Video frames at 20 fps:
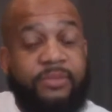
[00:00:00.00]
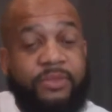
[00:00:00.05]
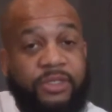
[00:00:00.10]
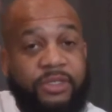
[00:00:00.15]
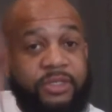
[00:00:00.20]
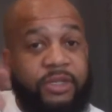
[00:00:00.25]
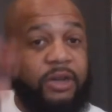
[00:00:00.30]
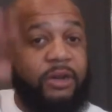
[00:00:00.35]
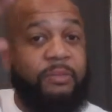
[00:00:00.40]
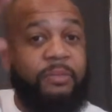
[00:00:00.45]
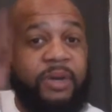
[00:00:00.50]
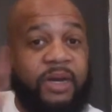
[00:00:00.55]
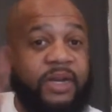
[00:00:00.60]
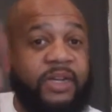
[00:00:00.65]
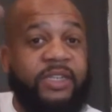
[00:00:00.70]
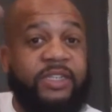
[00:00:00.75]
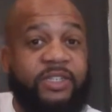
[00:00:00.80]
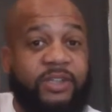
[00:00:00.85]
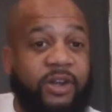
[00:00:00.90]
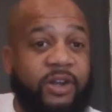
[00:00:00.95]
your
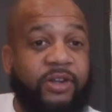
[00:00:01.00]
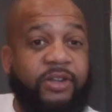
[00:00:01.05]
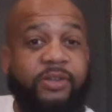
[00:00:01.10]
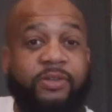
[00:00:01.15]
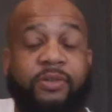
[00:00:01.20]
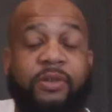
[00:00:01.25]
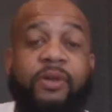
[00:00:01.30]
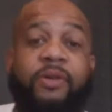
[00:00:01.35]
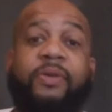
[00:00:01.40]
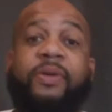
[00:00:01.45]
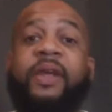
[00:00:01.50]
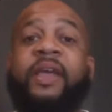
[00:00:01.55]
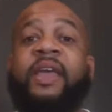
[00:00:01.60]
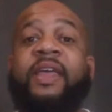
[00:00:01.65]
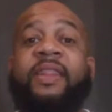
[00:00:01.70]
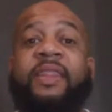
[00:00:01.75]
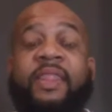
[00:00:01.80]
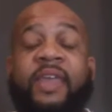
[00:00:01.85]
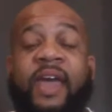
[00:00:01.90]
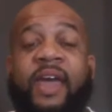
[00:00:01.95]
money start to grow
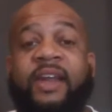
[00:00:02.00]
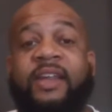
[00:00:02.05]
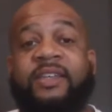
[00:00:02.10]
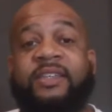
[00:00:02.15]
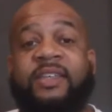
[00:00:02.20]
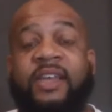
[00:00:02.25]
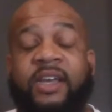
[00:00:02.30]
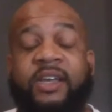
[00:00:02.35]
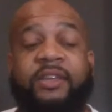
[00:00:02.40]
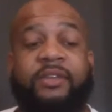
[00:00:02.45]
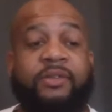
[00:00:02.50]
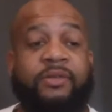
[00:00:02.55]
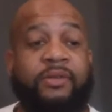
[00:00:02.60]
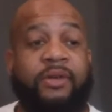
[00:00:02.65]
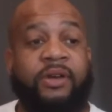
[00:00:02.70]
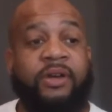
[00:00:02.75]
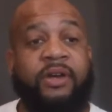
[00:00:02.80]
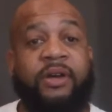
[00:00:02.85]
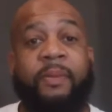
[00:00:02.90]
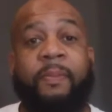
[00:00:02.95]
and that is how
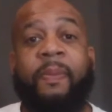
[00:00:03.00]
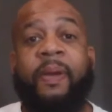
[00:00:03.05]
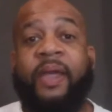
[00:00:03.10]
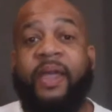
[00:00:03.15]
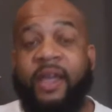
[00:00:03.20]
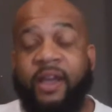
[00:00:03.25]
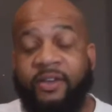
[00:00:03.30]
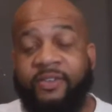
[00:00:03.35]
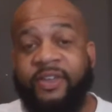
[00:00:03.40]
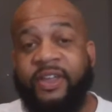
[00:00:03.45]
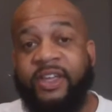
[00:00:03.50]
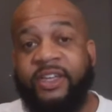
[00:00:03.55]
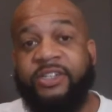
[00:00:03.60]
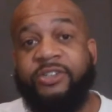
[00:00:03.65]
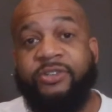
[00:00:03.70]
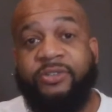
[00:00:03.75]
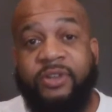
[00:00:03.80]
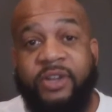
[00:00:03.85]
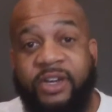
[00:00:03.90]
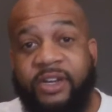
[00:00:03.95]
you uh, pay off
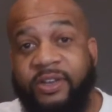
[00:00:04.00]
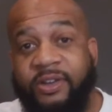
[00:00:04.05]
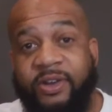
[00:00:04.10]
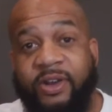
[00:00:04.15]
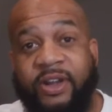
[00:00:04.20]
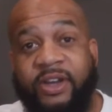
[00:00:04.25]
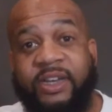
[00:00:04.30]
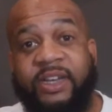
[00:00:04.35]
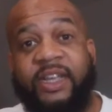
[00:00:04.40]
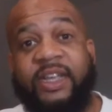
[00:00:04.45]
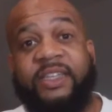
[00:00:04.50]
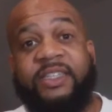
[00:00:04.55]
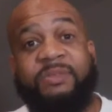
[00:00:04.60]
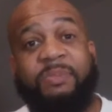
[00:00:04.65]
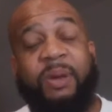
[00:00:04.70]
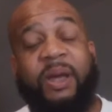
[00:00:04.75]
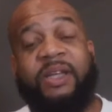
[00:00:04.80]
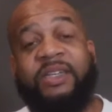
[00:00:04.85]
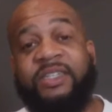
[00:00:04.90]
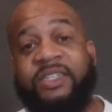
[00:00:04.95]
extra credit card debts
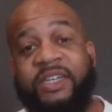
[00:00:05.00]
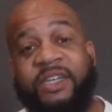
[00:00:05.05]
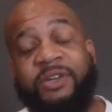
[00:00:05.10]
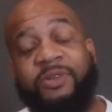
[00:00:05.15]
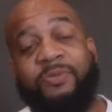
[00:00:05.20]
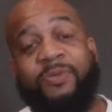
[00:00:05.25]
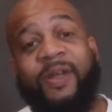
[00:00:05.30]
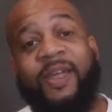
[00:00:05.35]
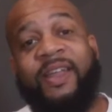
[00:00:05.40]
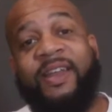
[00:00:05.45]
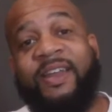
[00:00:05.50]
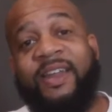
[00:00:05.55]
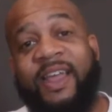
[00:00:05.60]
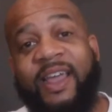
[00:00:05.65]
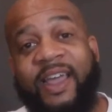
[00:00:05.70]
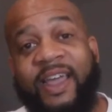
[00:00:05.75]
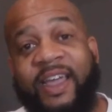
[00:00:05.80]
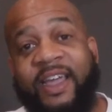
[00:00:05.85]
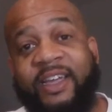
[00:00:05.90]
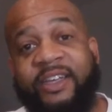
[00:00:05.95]
by
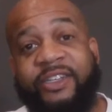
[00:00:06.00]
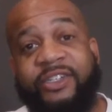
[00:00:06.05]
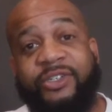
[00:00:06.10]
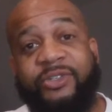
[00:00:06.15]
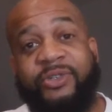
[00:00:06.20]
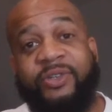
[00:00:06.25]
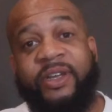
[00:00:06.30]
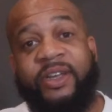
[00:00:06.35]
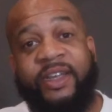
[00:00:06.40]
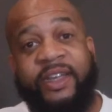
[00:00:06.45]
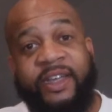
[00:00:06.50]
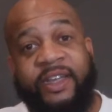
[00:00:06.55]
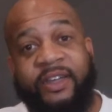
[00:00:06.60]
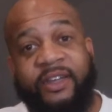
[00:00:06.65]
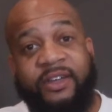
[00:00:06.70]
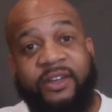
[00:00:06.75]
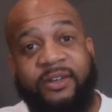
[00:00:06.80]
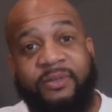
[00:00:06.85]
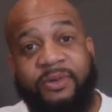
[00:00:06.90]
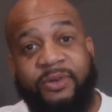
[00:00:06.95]
generating extra
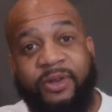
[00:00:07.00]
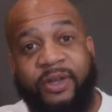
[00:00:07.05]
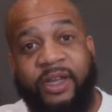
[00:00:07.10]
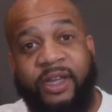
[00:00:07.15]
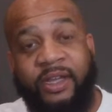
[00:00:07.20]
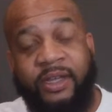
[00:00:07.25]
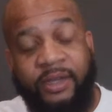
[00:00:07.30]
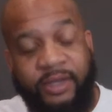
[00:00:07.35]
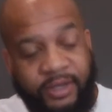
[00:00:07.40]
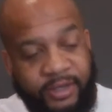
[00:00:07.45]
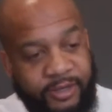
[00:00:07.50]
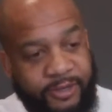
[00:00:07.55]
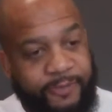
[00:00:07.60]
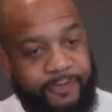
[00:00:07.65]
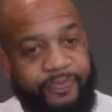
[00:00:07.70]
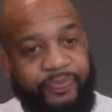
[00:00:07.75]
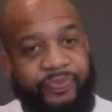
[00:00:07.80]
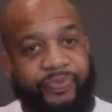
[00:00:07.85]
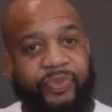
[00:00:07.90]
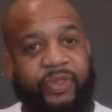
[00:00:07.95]
income okay
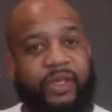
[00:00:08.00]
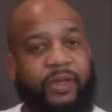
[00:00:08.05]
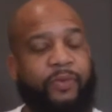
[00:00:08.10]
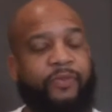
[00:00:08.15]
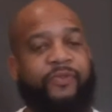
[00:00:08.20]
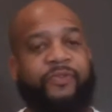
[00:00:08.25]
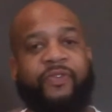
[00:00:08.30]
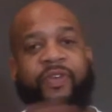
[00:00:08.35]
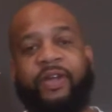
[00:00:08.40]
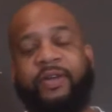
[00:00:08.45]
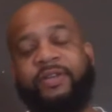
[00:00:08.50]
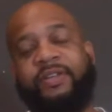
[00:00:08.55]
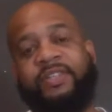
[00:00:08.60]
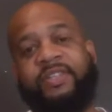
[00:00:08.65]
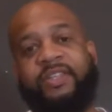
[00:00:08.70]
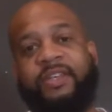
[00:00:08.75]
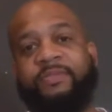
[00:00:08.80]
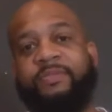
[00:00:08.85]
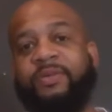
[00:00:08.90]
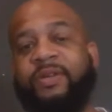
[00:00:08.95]
very
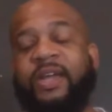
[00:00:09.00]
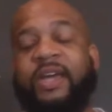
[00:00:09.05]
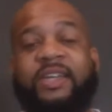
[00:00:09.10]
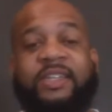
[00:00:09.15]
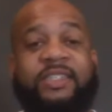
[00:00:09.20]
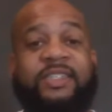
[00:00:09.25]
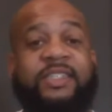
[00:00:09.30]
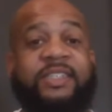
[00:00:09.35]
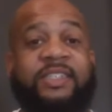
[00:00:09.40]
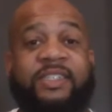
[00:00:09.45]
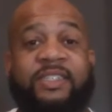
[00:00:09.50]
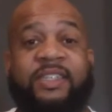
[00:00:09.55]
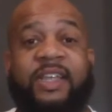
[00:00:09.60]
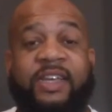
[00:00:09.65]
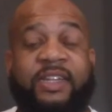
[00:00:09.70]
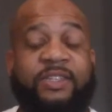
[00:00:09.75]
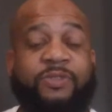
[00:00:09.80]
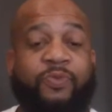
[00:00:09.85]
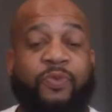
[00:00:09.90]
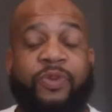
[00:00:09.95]
simple that is a,
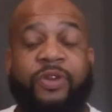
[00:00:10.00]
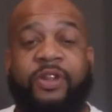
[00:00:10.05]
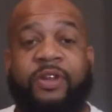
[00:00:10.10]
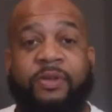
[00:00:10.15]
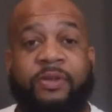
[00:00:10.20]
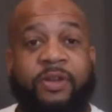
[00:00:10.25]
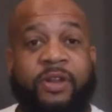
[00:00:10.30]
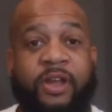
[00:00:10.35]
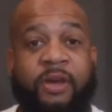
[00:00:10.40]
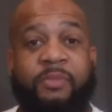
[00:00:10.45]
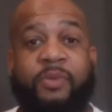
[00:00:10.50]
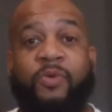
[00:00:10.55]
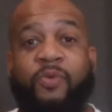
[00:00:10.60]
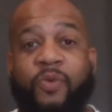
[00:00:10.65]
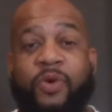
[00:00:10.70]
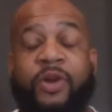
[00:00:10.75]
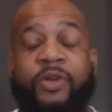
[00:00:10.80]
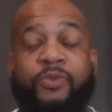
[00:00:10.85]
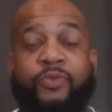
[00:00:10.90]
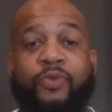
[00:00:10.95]
that is one of the number
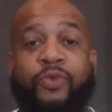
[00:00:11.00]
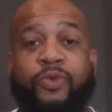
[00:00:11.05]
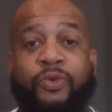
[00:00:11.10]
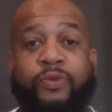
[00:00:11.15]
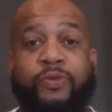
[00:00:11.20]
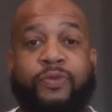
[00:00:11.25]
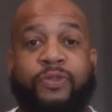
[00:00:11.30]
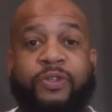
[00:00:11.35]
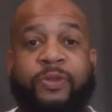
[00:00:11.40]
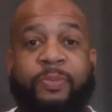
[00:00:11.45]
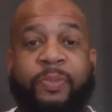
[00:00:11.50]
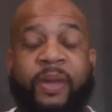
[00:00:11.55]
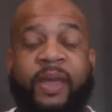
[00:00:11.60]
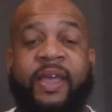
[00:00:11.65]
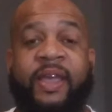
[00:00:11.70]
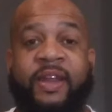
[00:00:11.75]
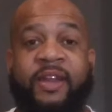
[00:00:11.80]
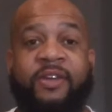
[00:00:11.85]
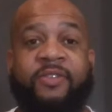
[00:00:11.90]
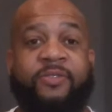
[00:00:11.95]
one rules to
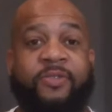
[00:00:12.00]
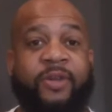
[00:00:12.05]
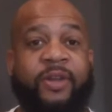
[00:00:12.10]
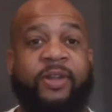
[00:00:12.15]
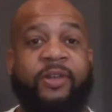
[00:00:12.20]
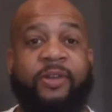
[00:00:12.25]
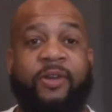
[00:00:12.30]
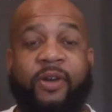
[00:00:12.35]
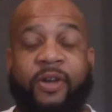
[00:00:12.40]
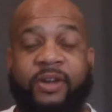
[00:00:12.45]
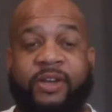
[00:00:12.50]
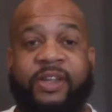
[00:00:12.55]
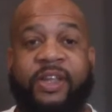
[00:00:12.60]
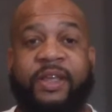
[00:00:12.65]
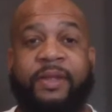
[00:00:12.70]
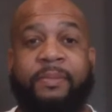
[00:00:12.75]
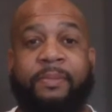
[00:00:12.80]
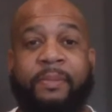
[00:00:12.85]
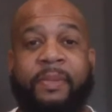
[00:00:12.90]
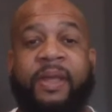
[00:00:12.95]
paying off credit card
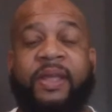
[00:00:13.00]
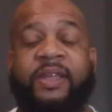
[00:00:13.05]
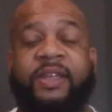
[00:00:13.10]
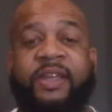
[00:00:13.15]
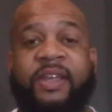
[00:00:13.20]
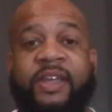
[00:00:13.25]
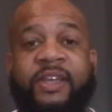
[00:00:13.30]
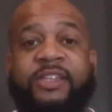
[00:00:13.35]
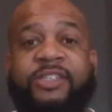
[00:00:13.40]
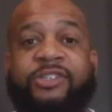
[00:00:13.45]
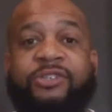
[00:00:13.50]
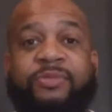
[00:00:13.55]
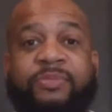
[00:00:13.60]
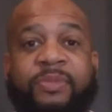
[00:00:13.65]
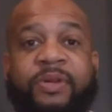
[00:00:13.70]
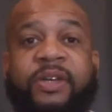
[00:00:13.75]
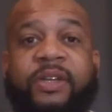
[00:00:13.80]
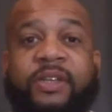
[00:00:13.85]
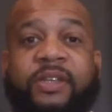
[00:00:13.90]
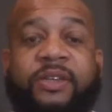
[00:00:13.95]
debt make extra
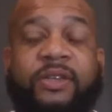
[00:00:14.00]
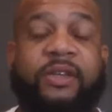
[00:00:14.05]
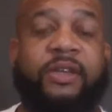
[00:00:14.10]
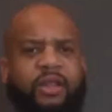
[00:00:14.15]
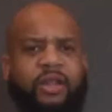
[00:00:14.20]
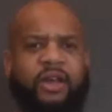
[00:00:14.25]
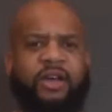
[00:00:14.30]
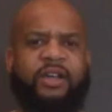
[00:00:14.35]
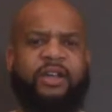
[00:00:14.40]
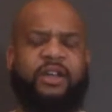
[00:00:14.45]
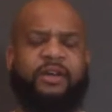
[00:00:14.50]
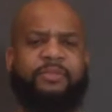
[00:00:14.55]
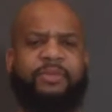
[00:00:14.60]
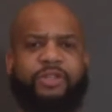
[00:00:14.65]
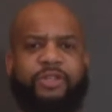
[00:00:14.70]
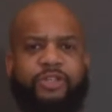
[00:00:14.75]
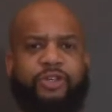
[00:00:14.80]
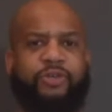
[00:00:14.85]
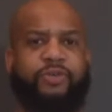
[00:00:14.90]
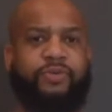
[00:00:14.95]
money uh,
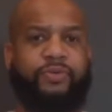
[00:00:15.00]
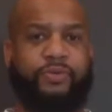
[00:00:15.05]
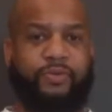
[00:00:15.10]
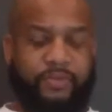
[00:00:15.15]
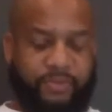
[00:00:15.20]
number two